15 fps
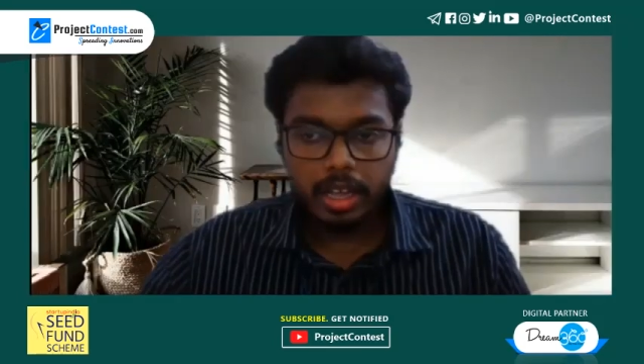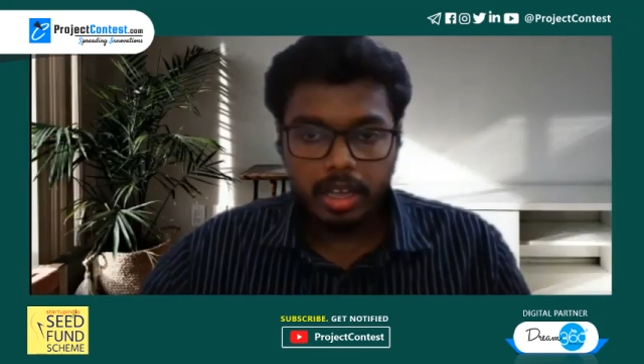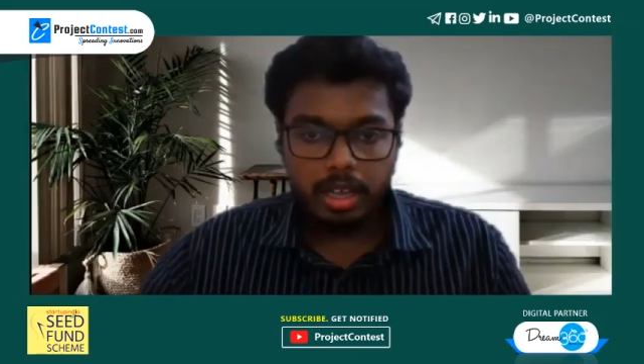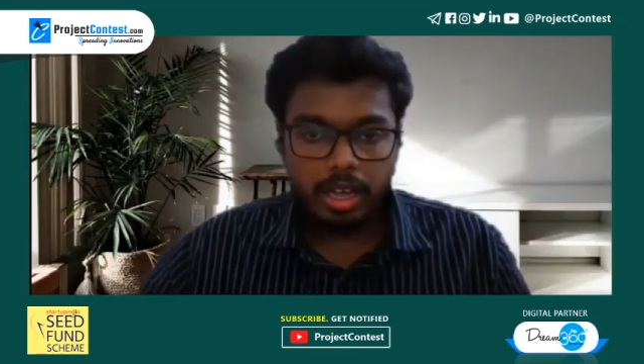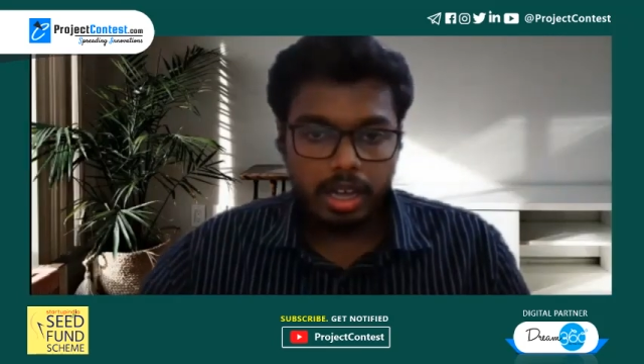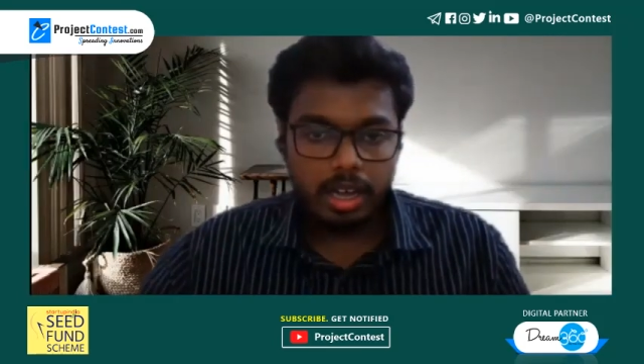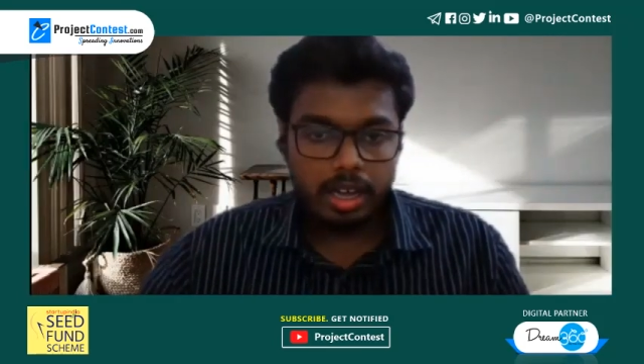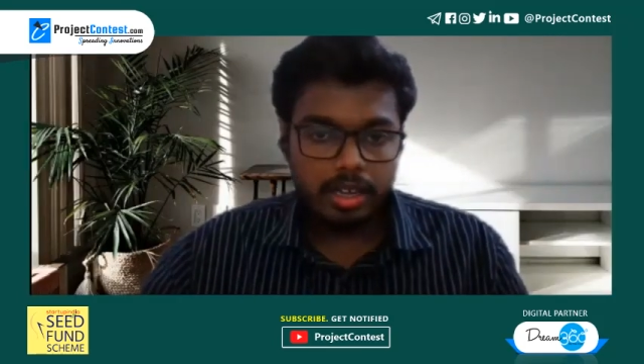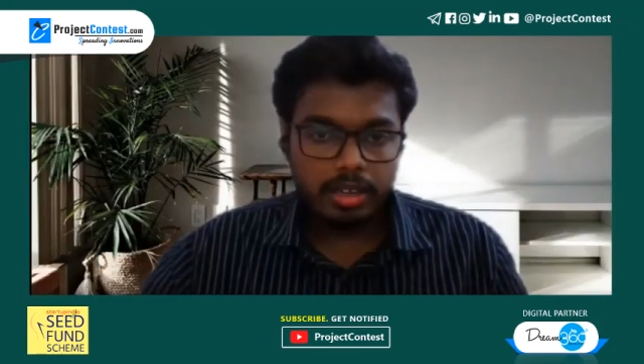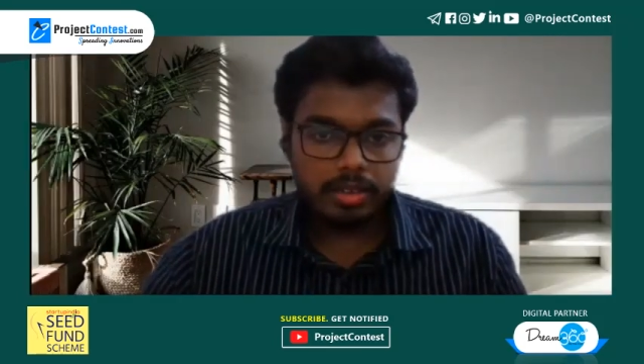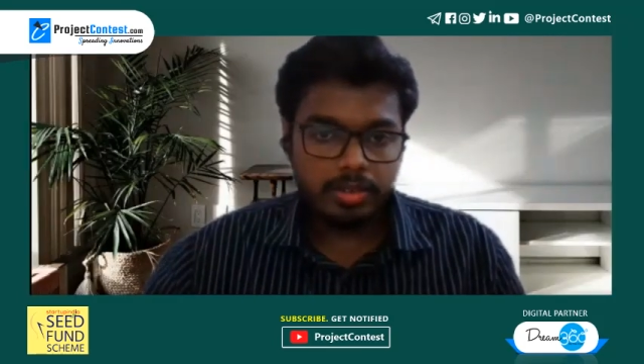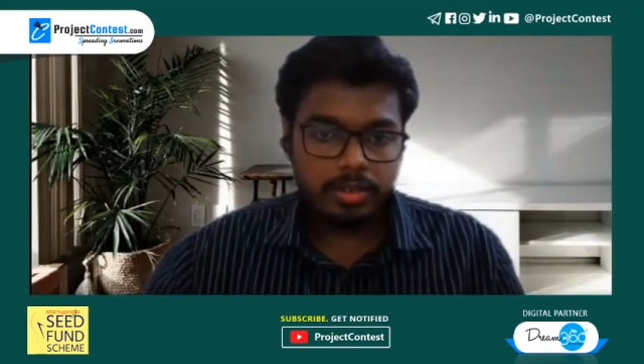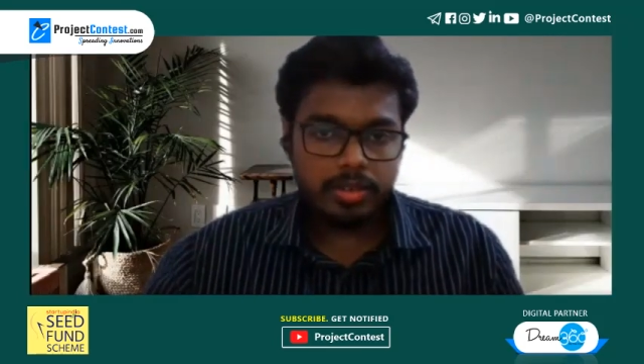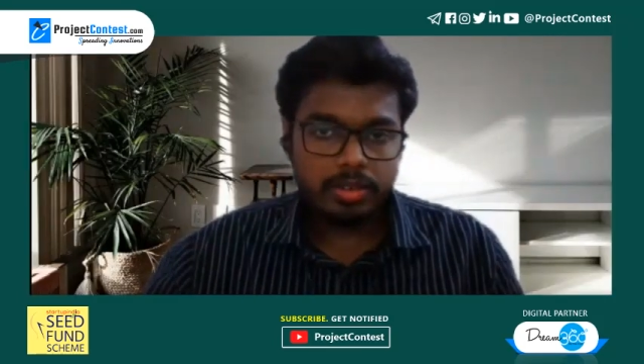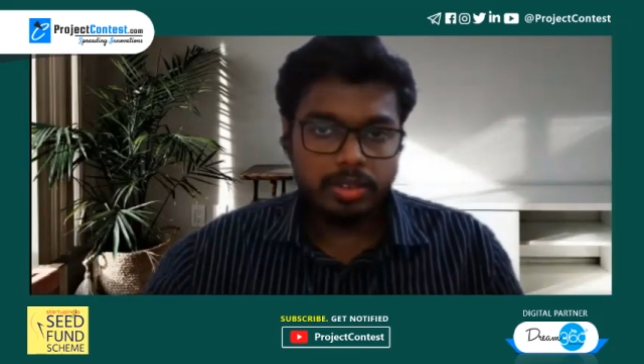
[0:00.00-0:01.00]
uh,
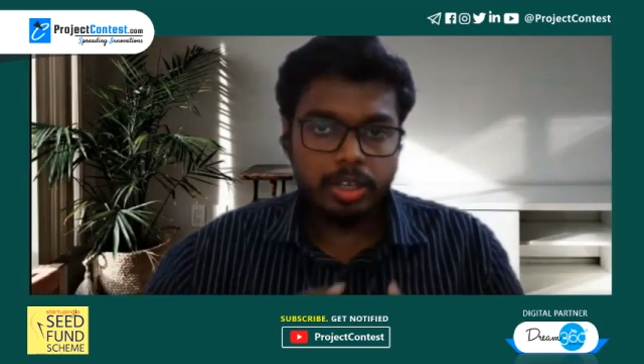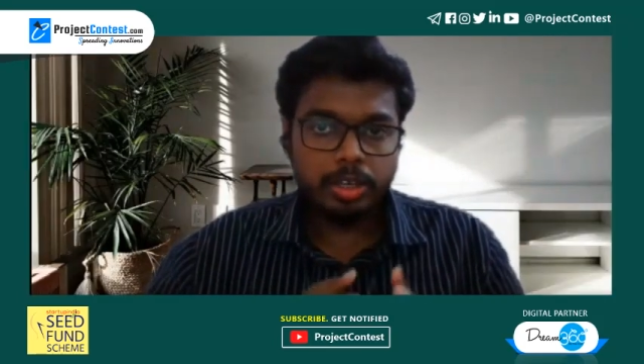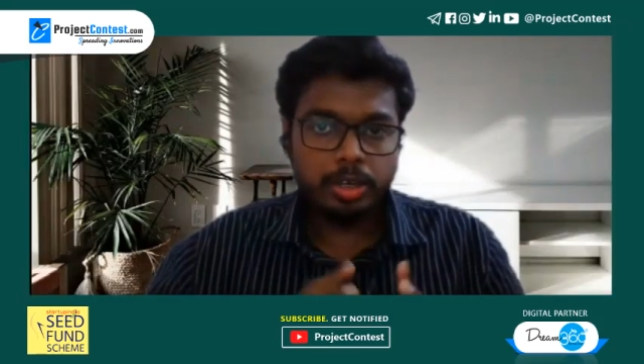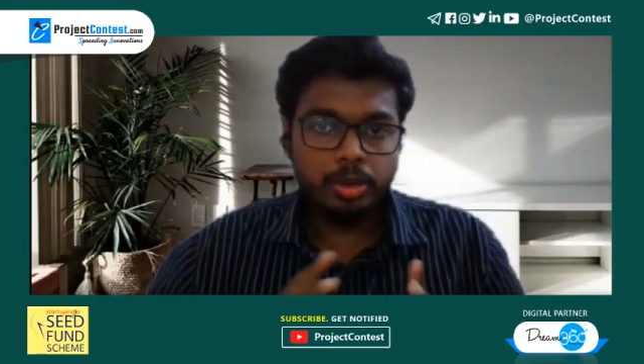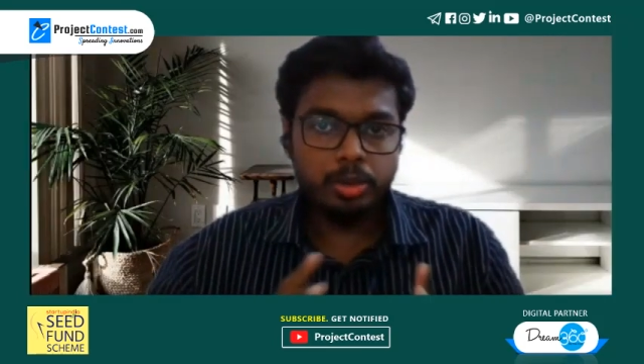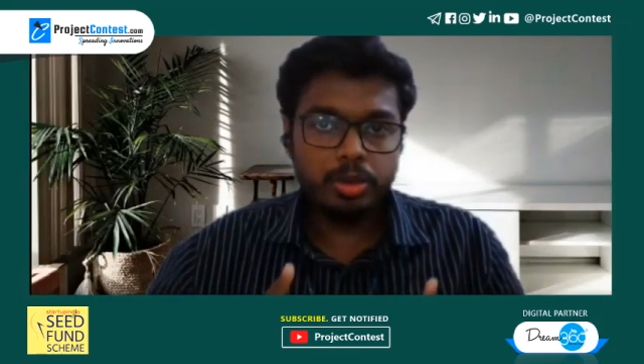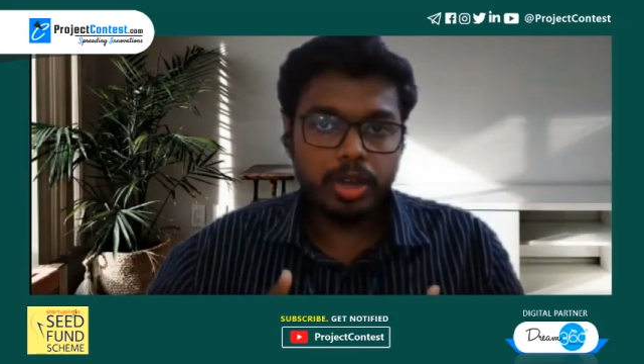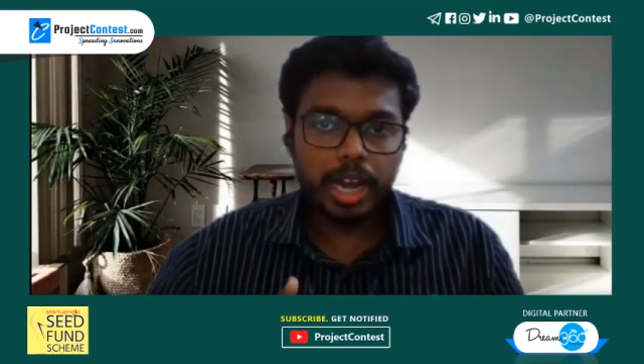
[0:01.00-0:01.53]
the two